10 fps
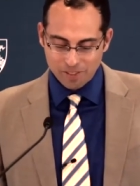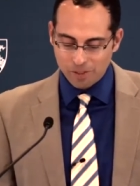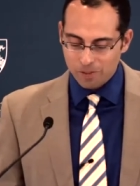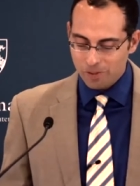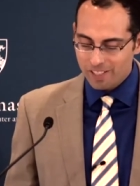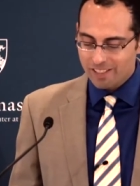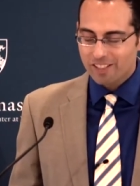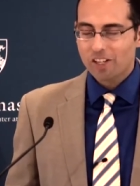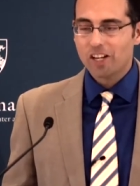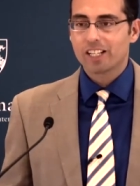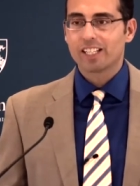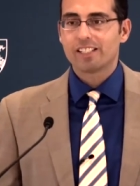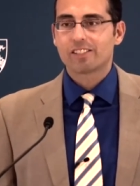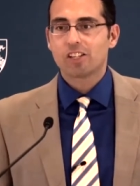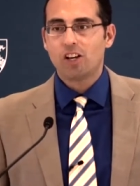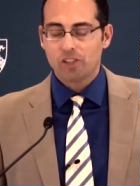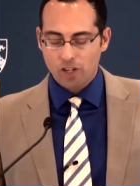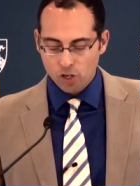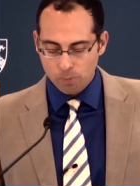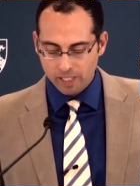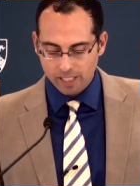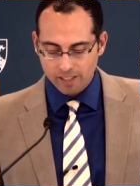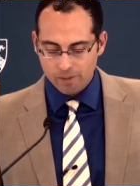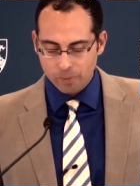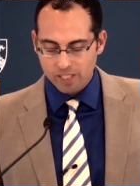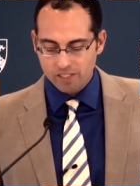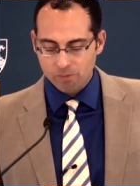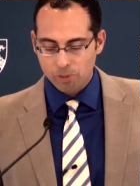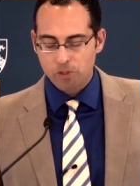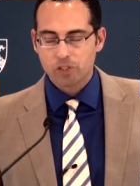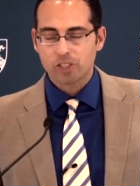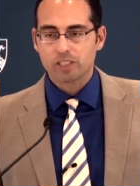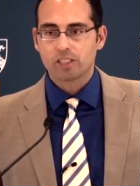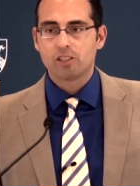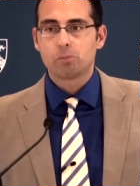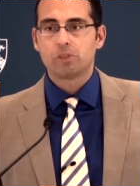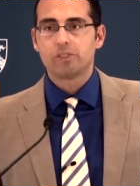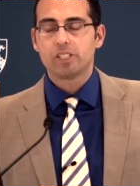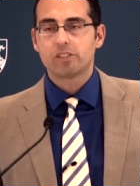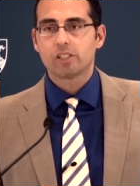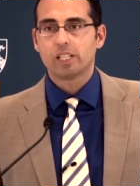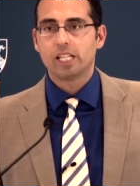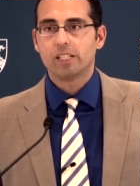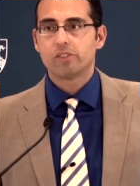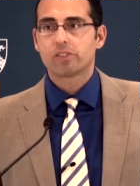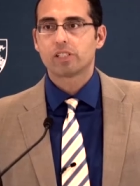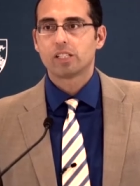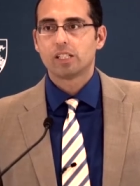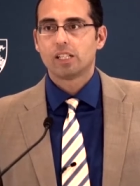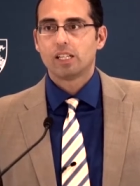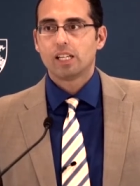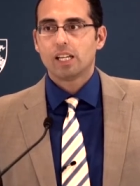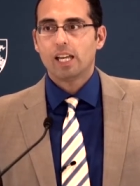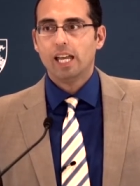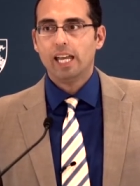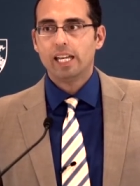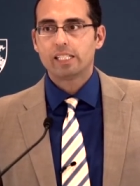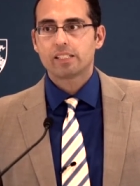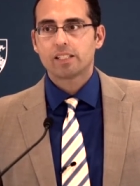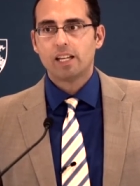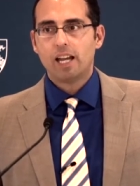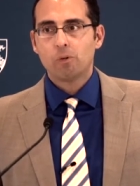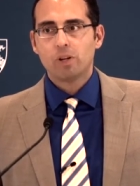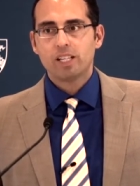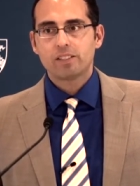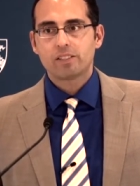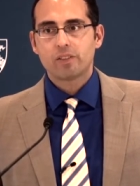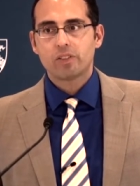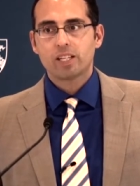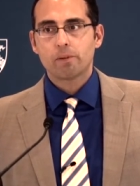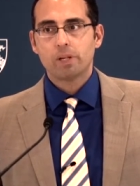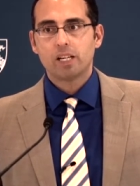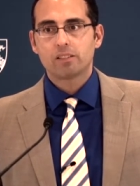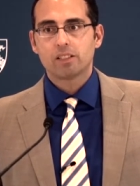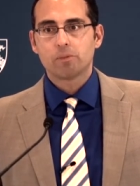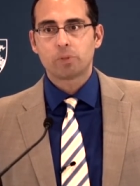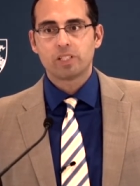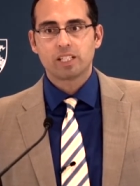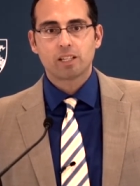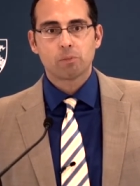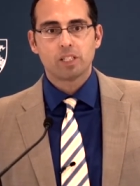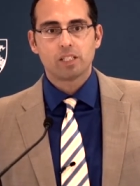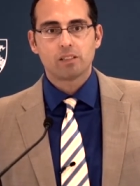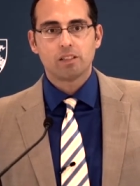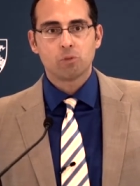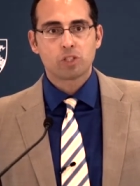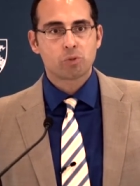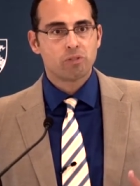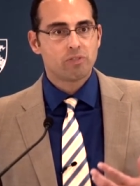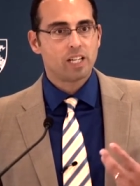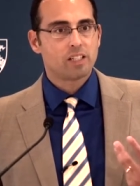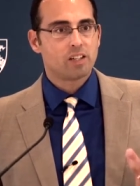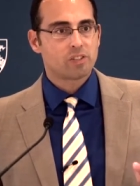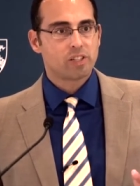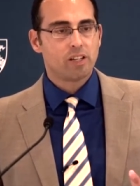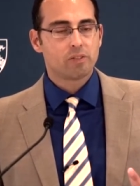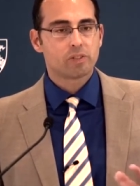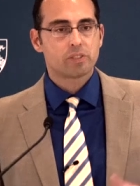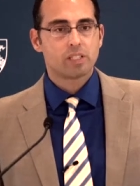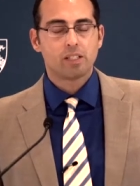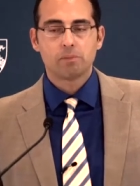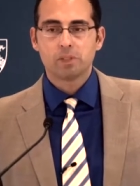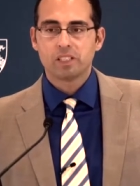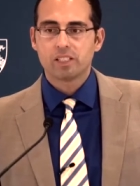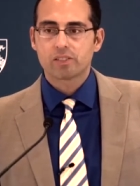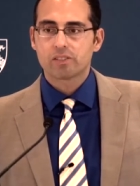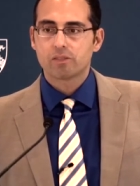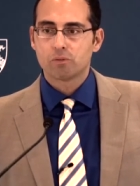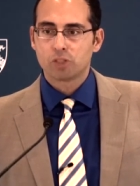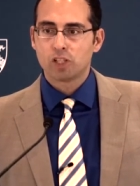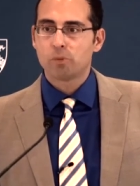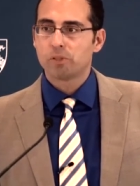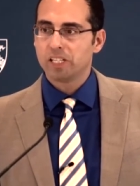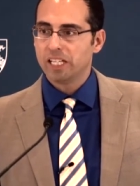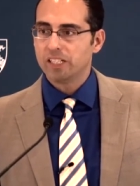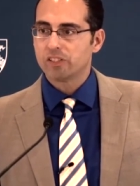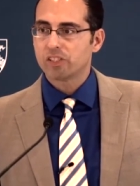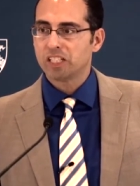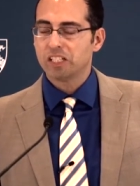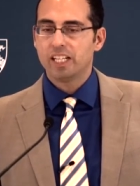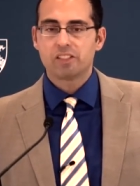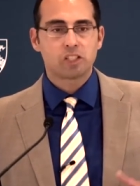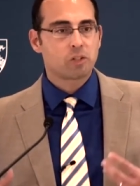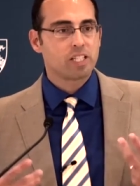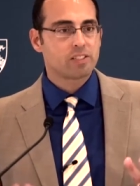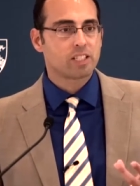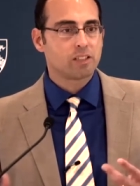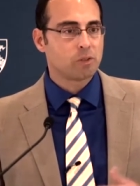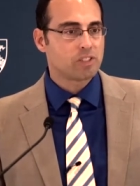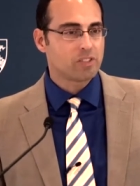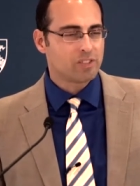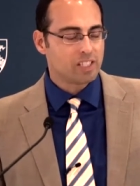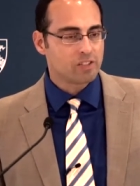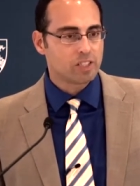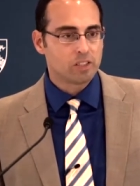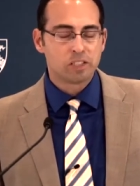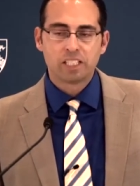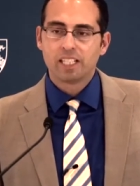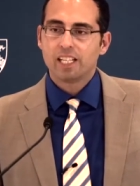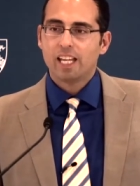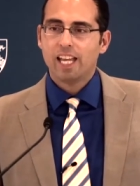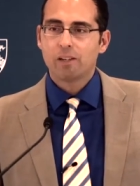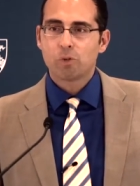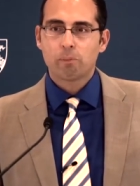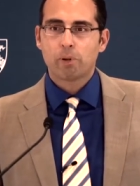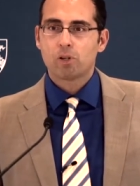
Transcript: so, this talk is called Homing in the Place of Poetry in the Global Digital Age. And I wanted to think about the predicament in which we find ourselves um, in this global age, in an age increasingly which is digital, and what